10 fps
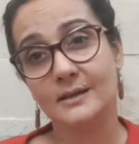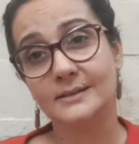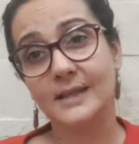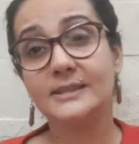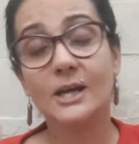
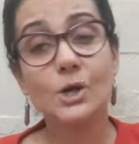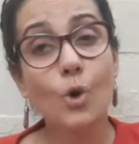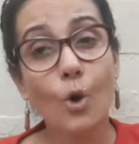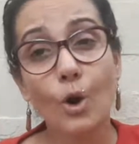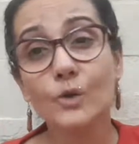that they are
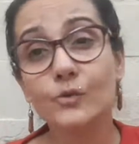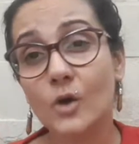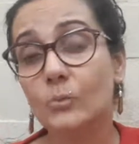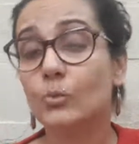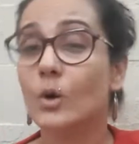all
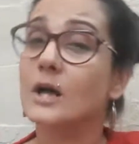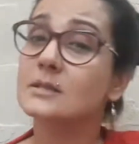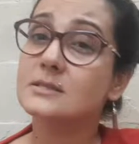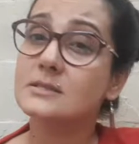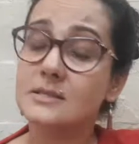from
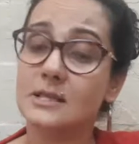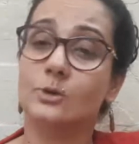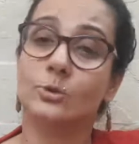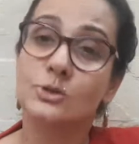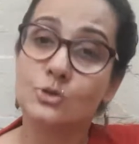one
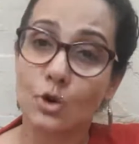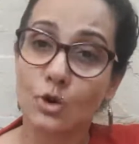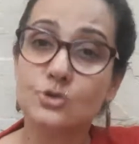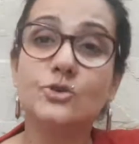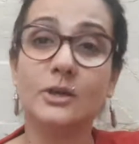sacred
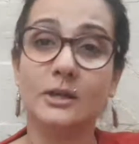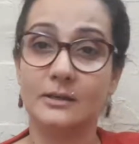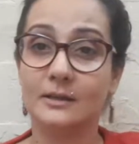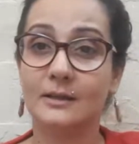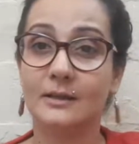
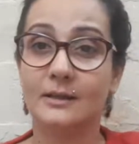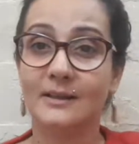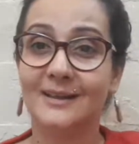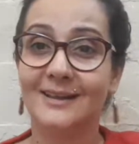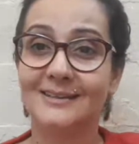doctrine,
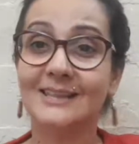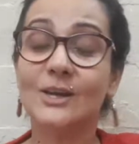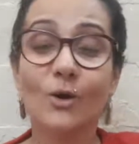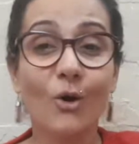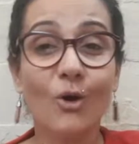that they
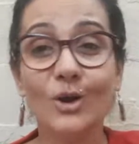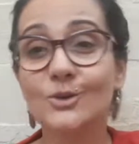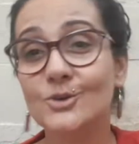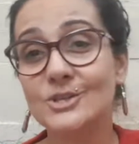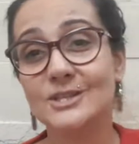all
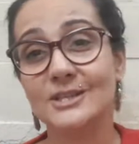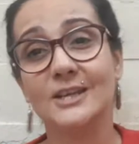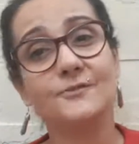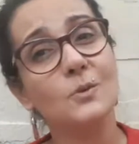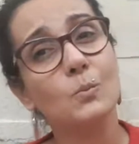
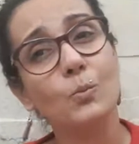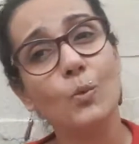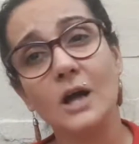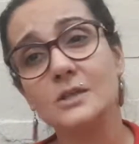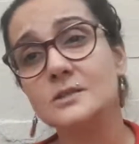originate from
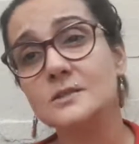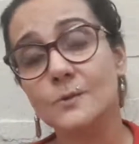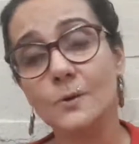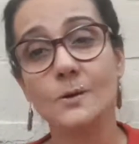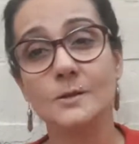one
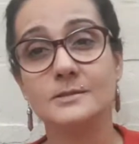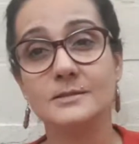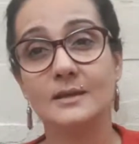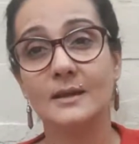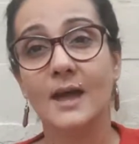source.
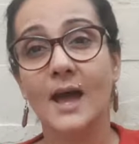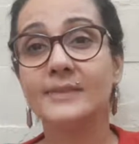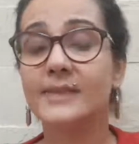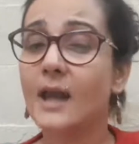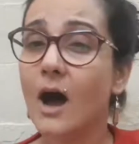
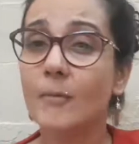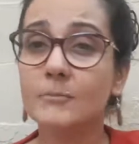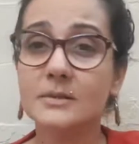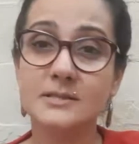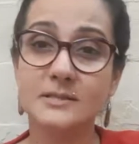And that
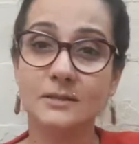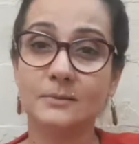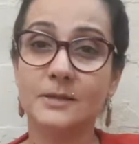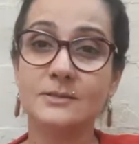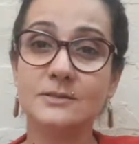humbles you
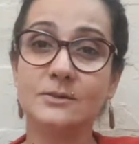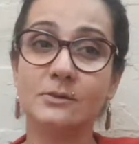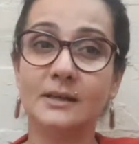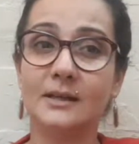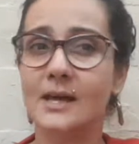because you
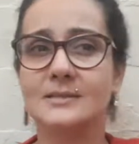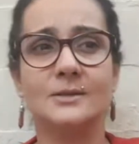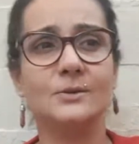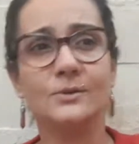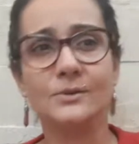realize that,
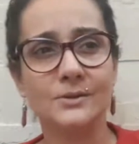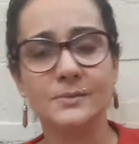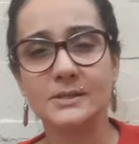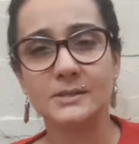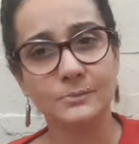oh,
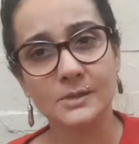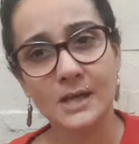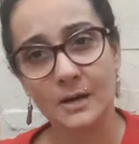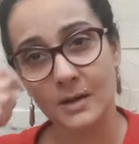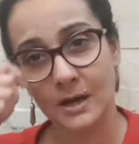we
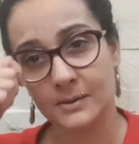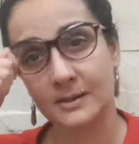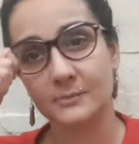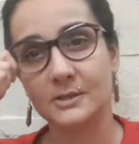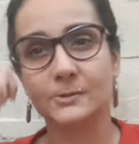come out here
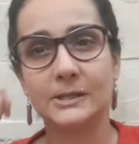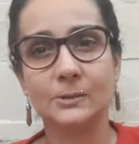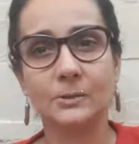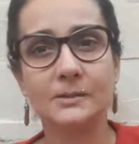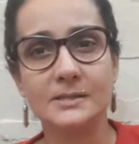and we create
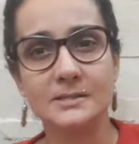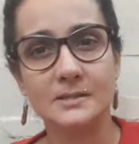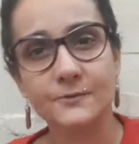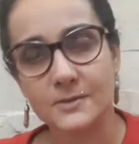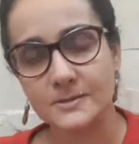all these
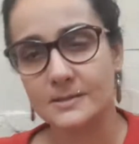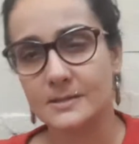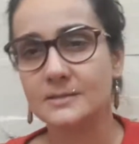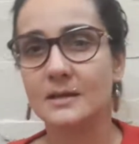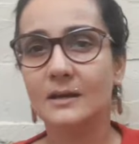
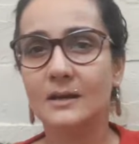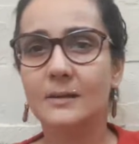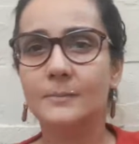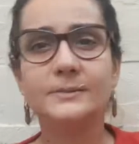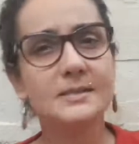differences.
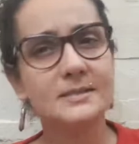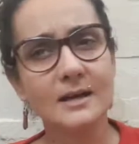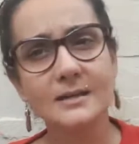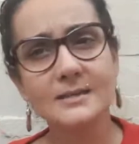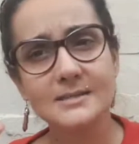But the
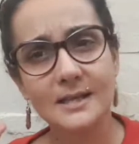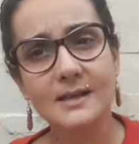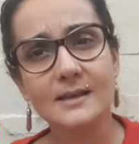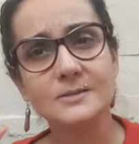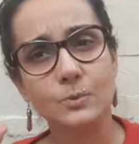stars tell
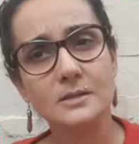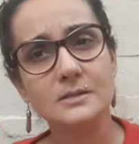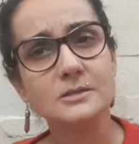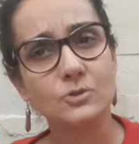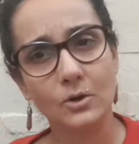us one
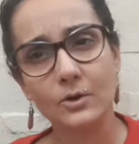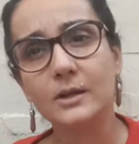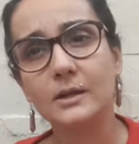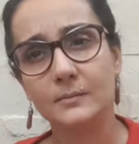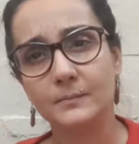
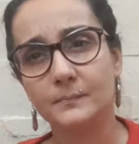story.